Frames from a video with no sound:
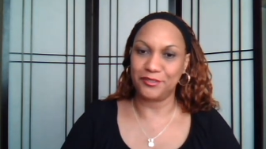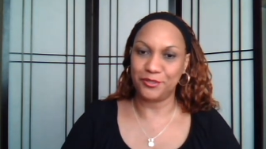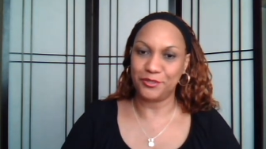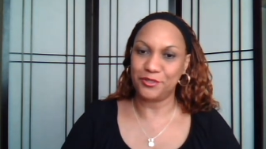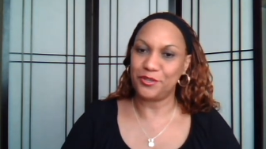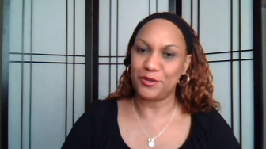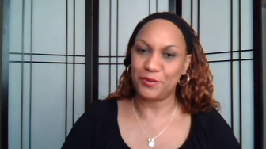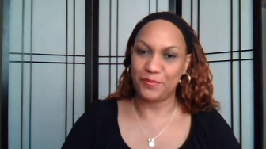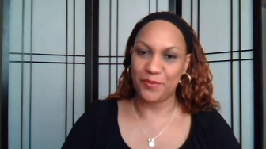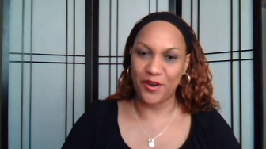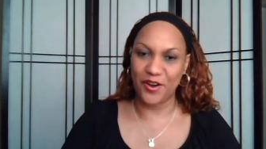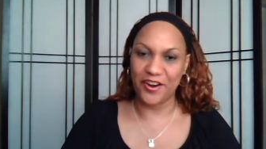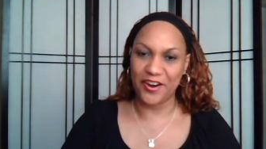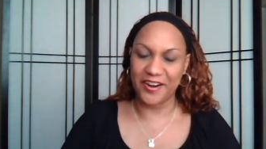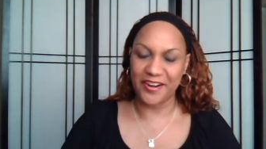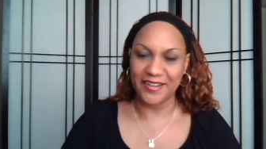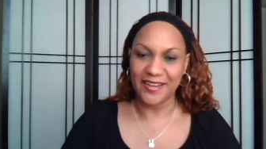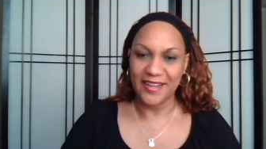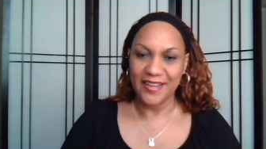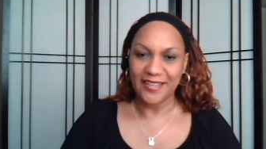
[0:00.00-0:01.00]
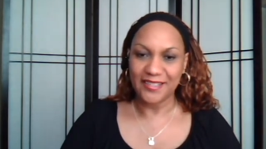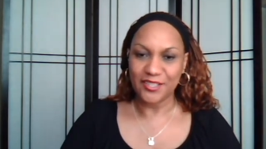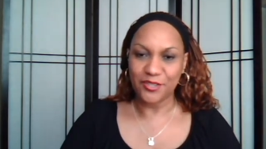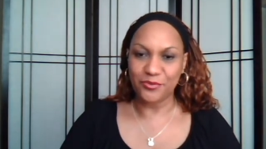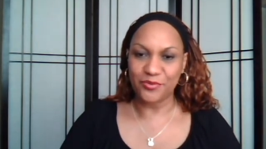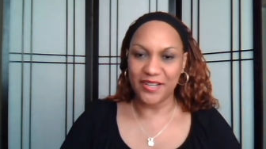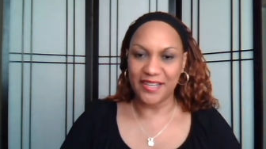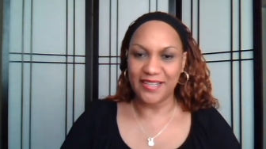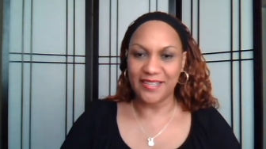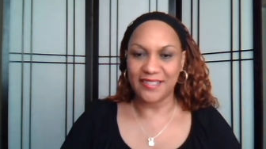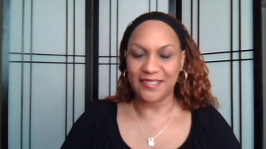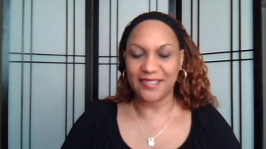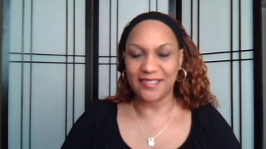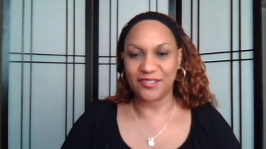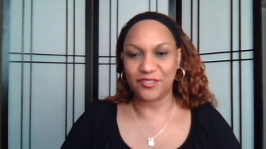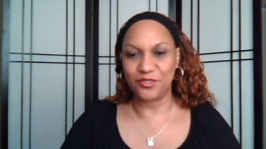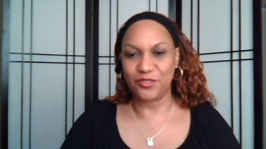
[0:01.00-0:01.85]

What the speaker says: do your part to raise,